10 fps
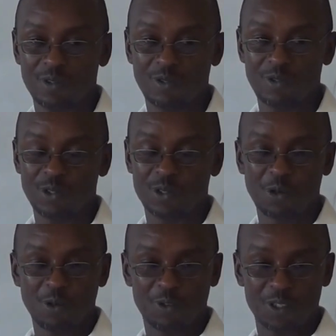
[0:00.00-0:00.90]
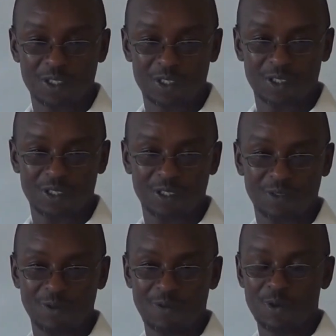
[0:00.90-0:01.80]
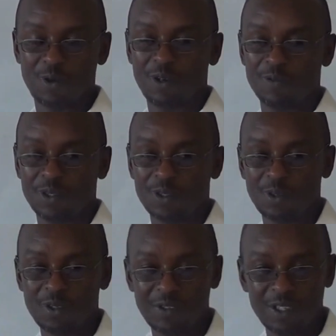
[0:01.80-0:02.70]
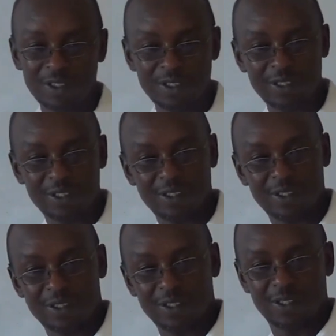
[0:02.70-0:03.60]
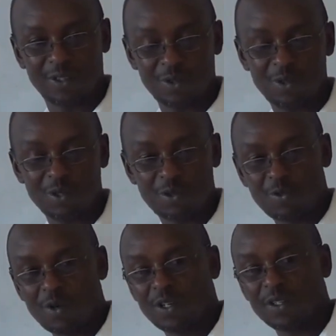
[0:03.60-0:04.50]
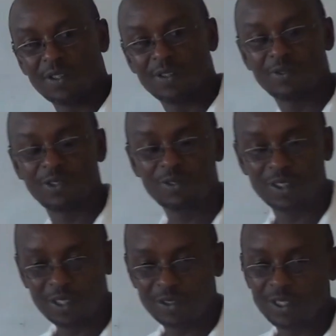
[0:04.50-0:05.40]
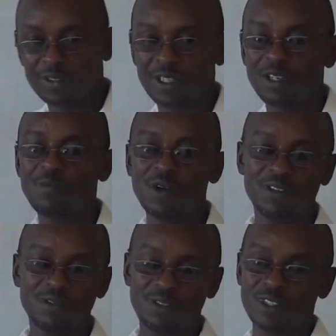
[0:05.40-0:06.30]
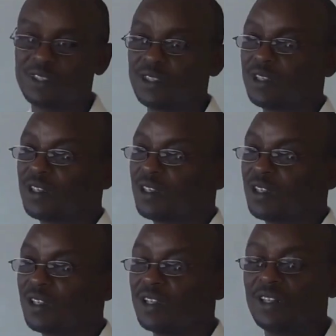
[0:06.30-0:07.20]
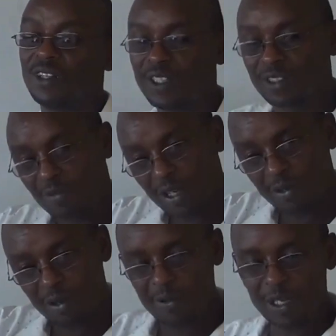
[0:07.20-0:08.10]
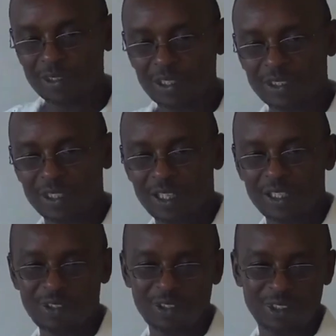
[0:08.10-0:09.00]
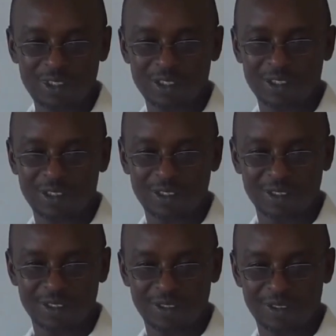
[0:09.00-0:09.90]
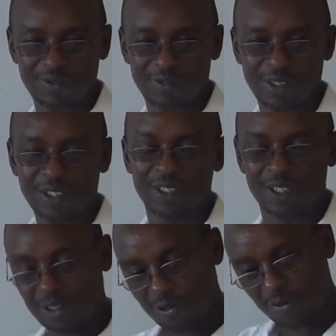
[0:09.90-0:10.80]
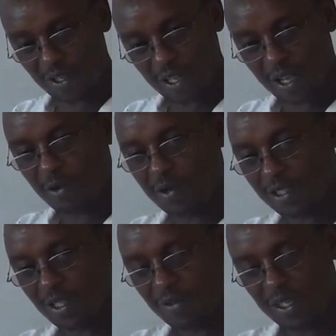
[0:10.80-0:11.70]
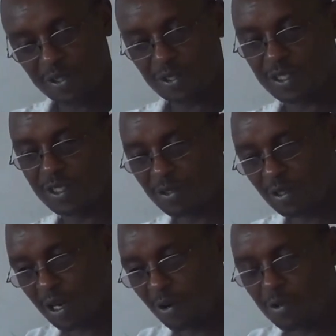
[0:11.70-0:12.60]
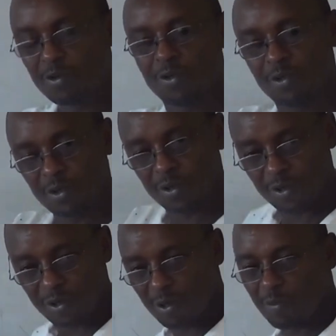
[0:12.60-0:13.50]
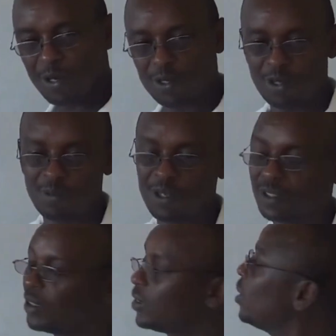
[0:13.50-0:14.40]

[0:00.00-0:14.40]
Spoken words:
for school fees, maybe you can go to university, you can 50,000 unalipa fee. That money will be attracting an interest. At the end of the year, there's some interest it will go, you pay to the business.